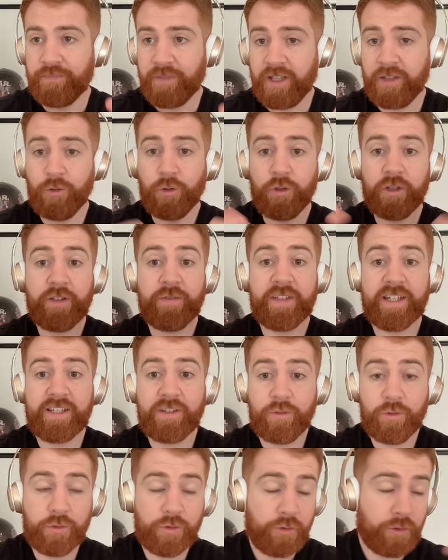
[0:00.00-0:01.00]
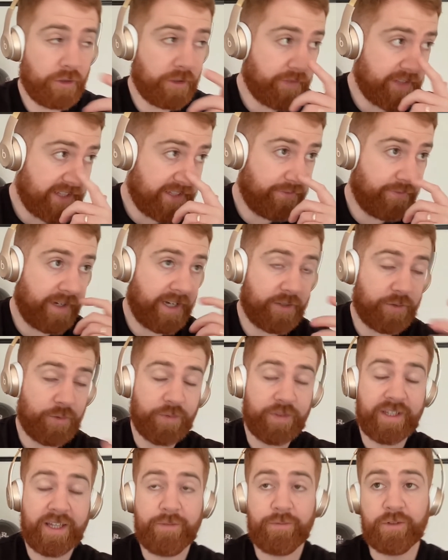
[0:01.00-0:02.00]
And all of this advice
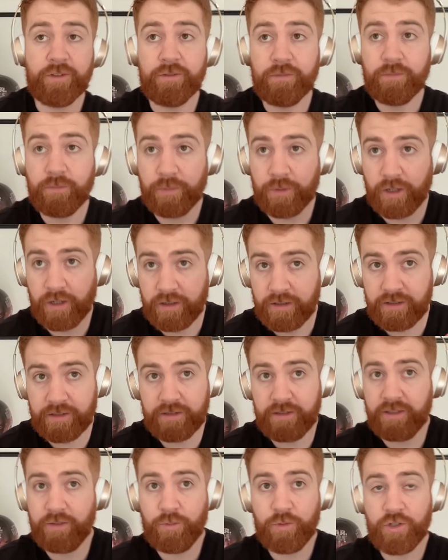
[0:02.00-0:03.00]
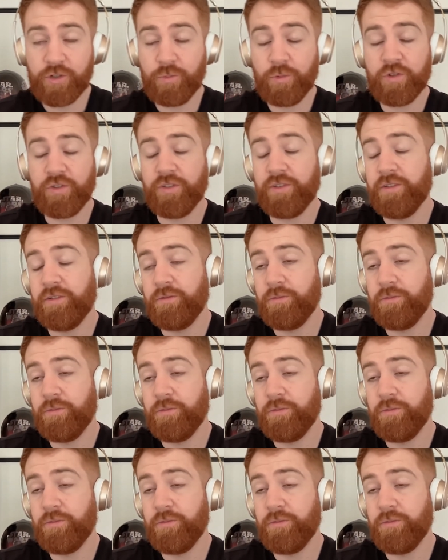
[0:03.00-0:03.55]
was given, but it just wasn't